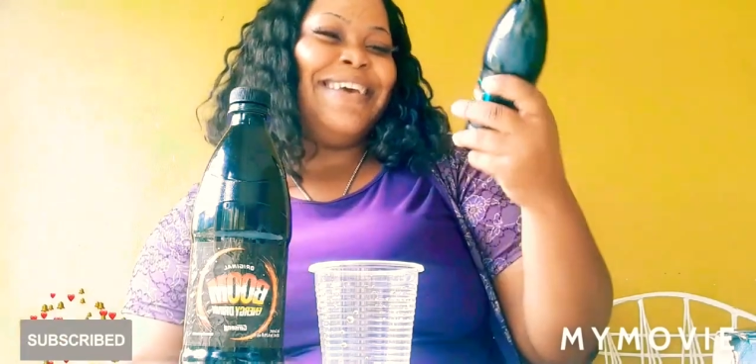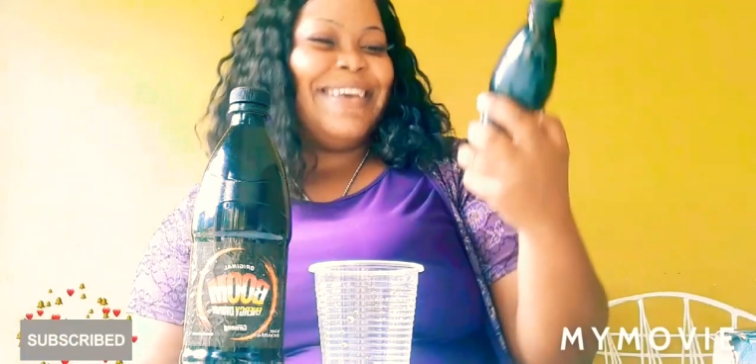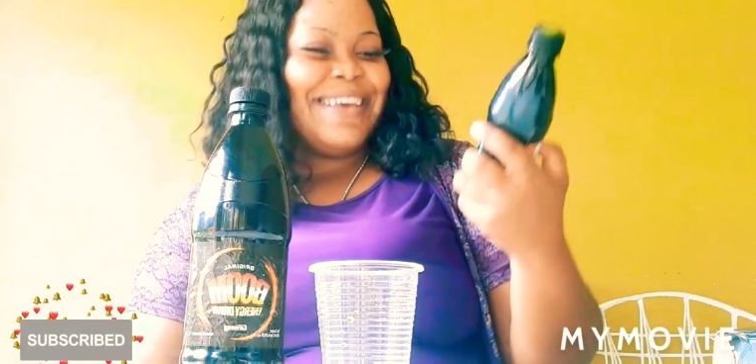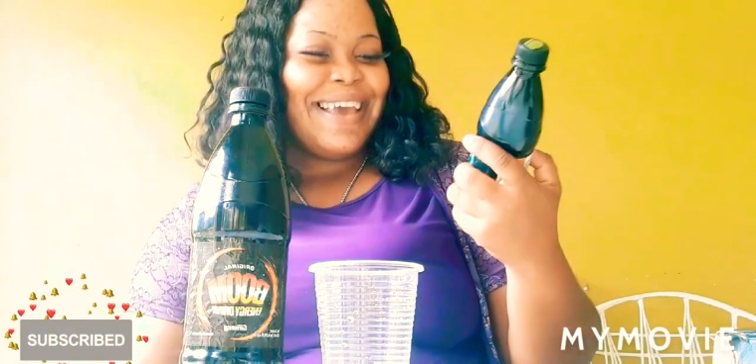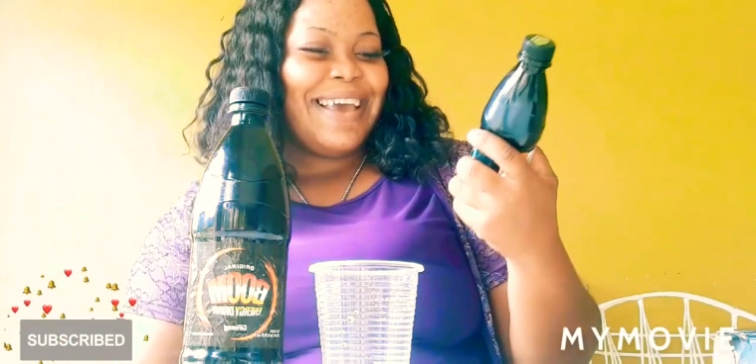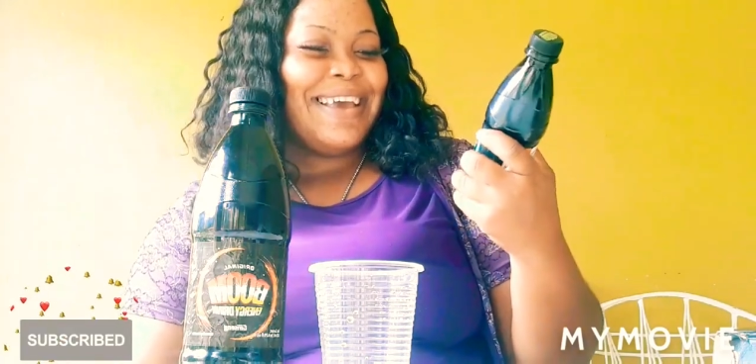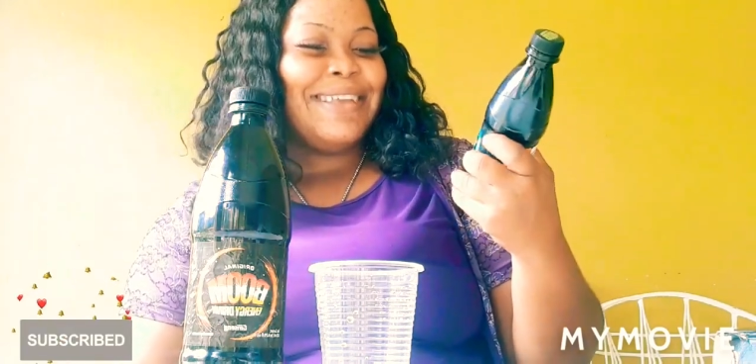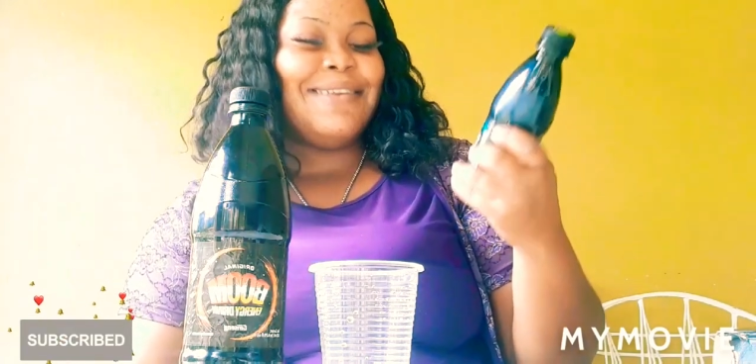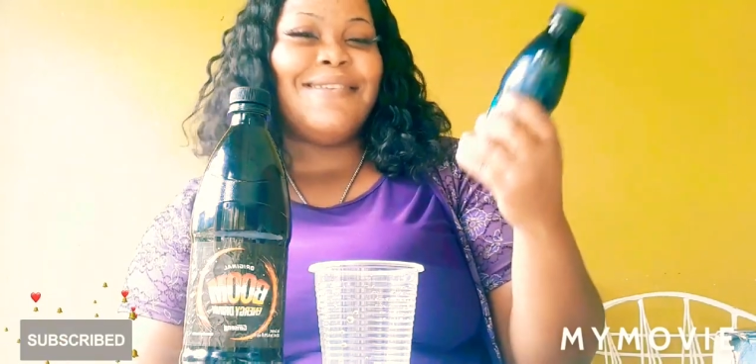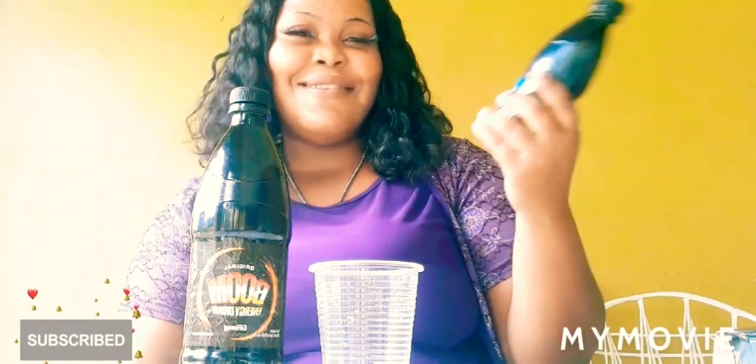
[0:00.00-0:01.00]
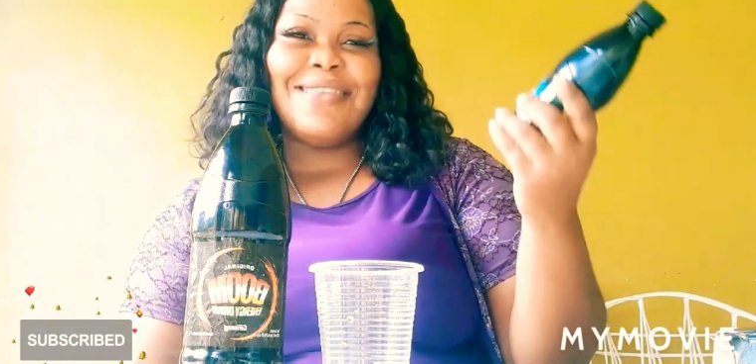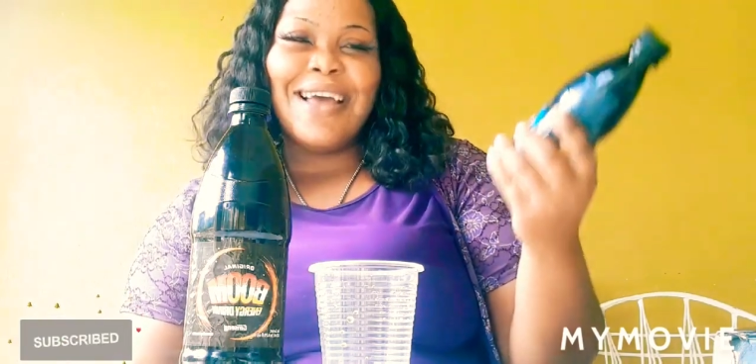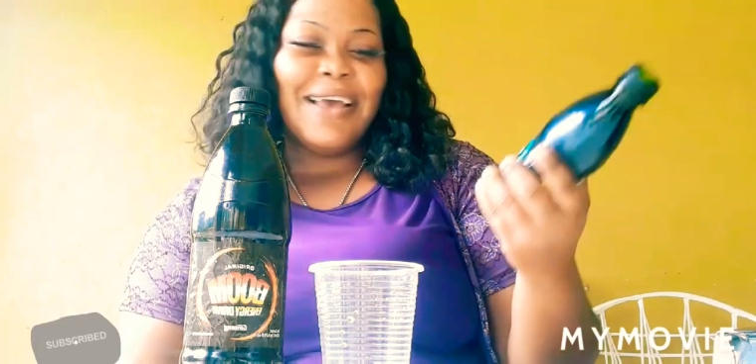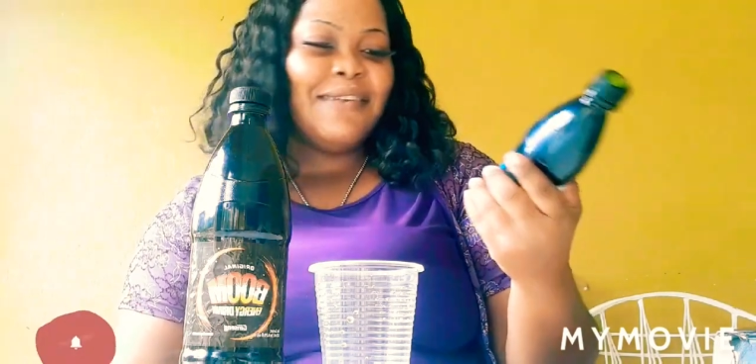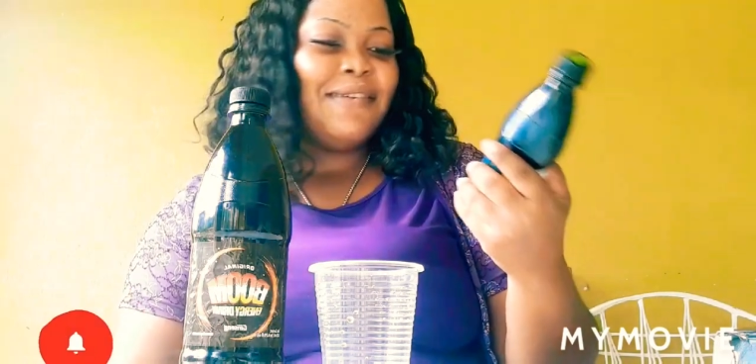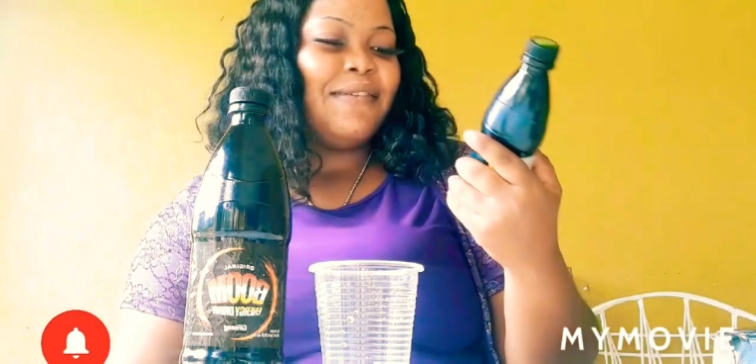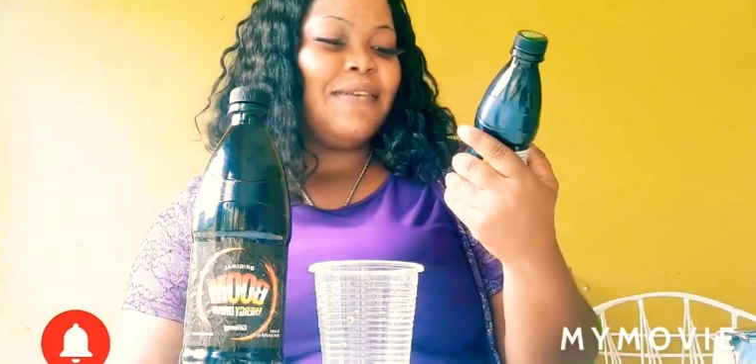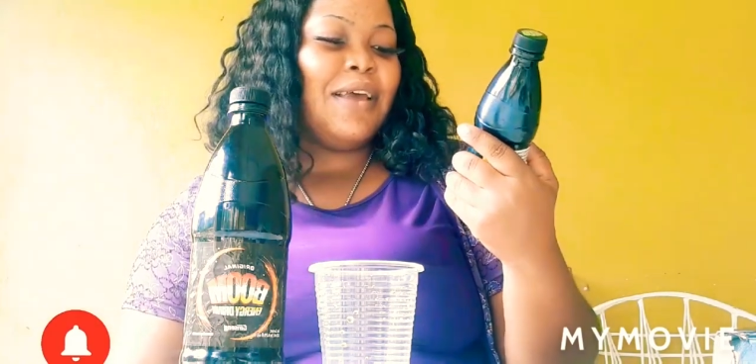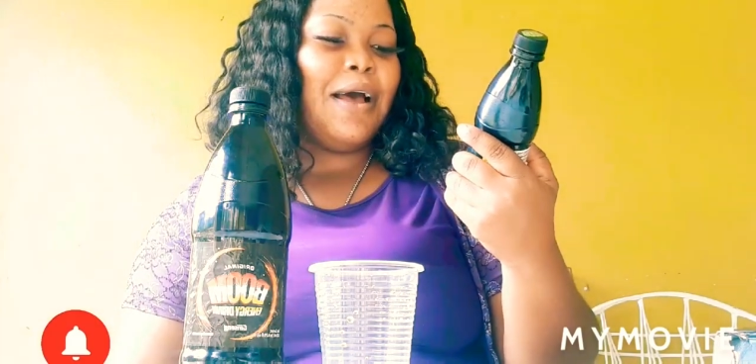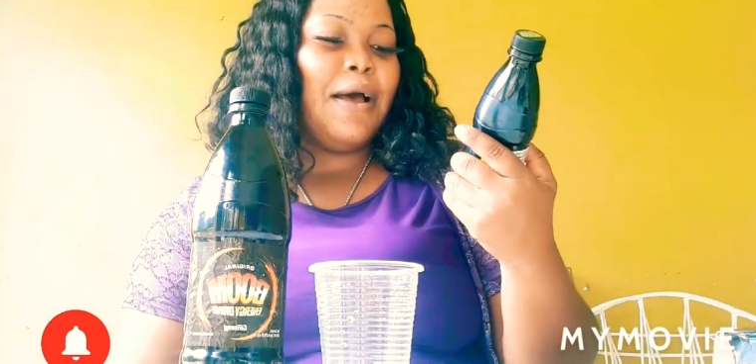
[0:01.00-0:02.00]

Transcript: Yeah, it is nice. It's